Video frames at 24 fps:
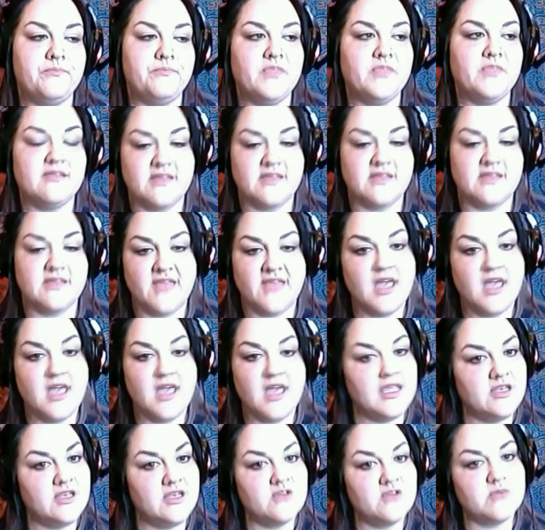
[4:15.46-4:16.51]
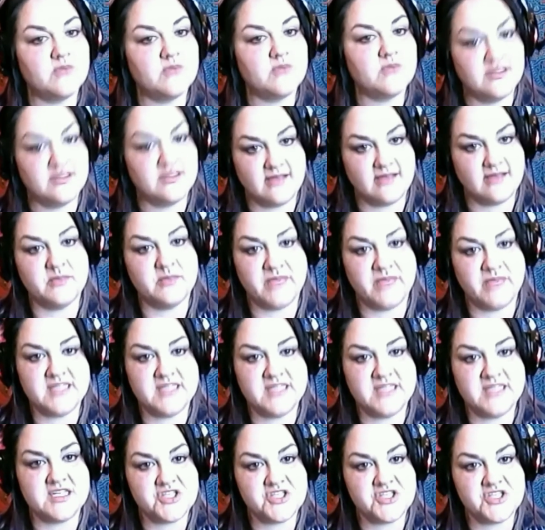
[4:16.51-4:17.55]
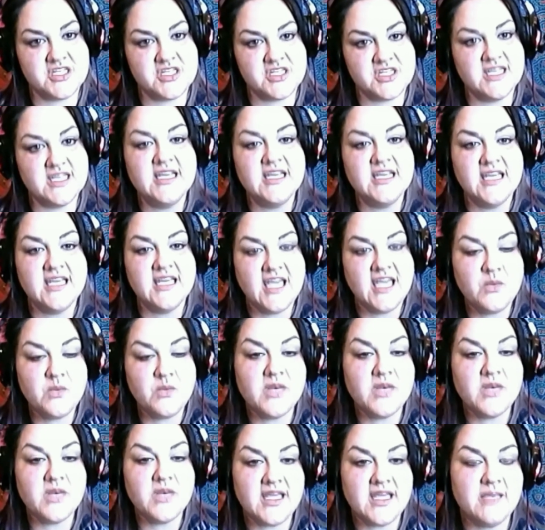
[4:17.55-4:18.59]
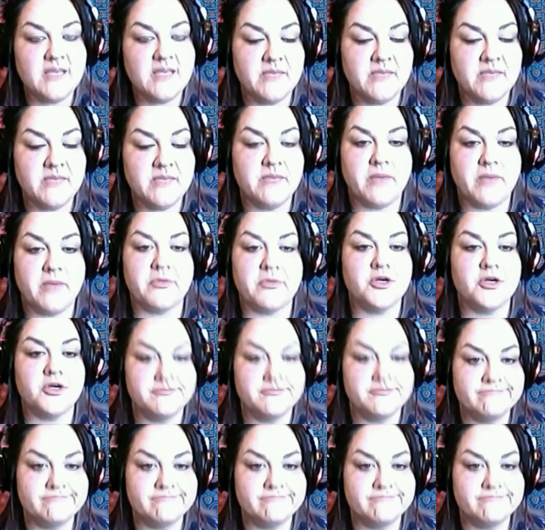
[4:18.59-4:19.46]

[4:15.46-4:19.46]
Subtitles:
things like that, he knows when it's time to pay attention and when he can be a pupper.